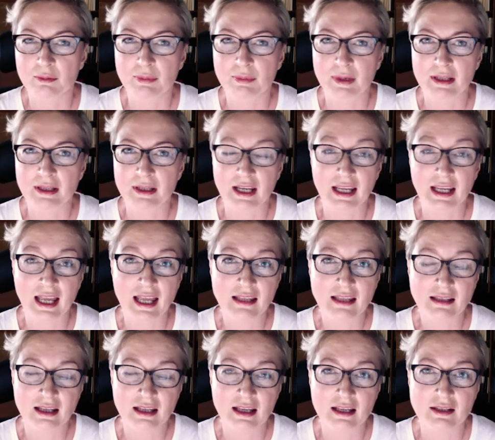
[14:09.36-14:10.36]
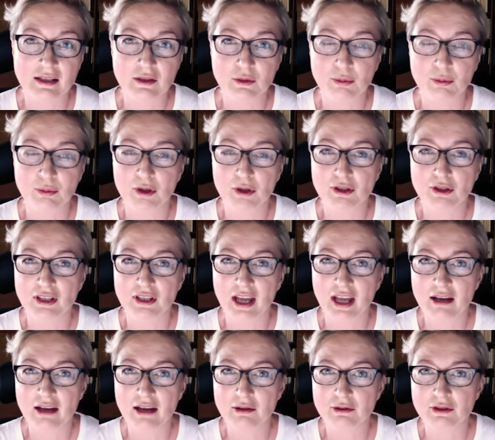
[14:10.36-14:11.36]
But again, as you pointed
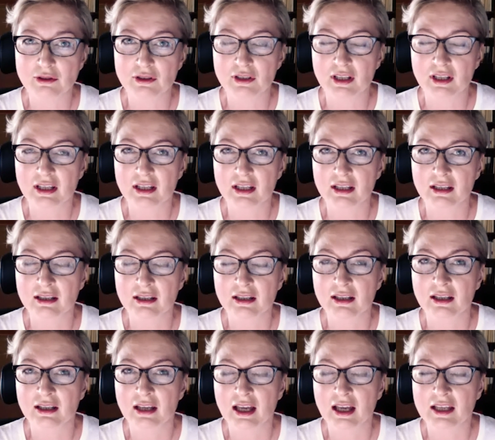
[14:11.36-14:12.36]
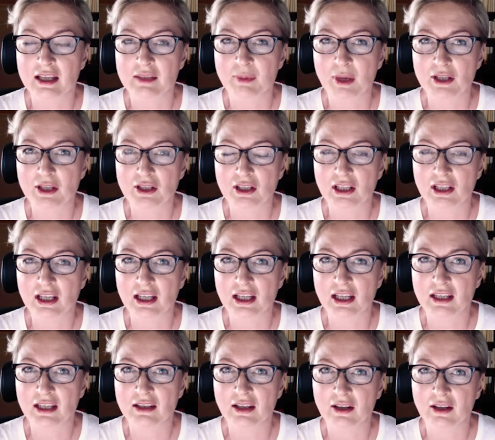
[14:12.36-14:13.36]
out, especially
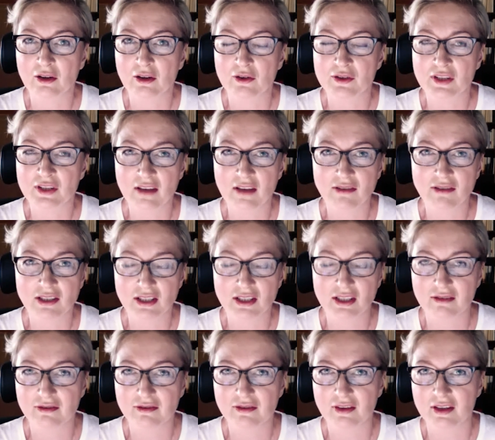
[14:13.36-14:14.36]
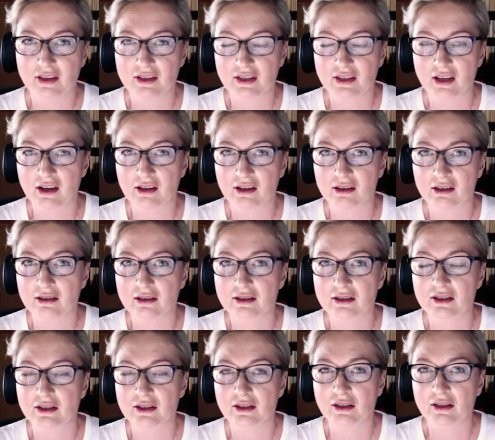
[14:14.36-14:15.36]
in the conservative
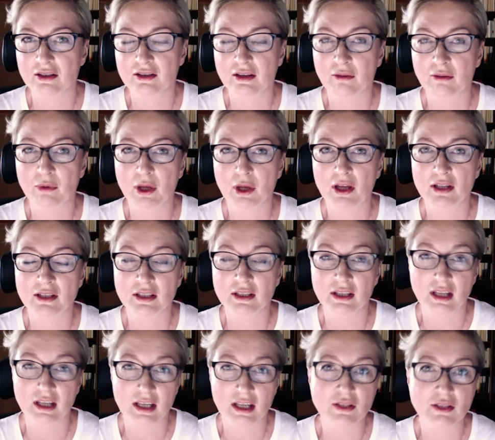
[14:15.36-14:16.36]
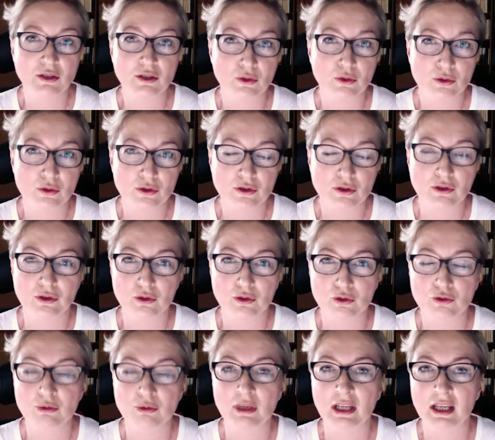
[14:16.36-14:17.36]
circles, the word is used
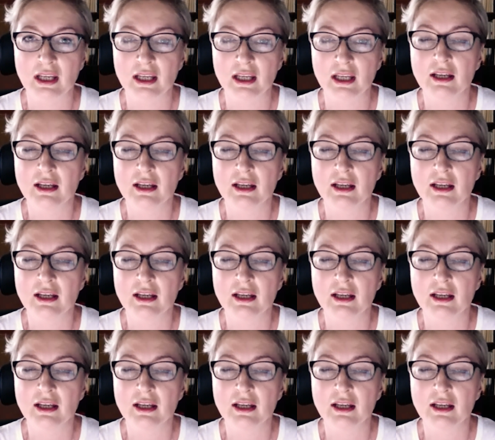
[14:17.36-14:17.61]
usually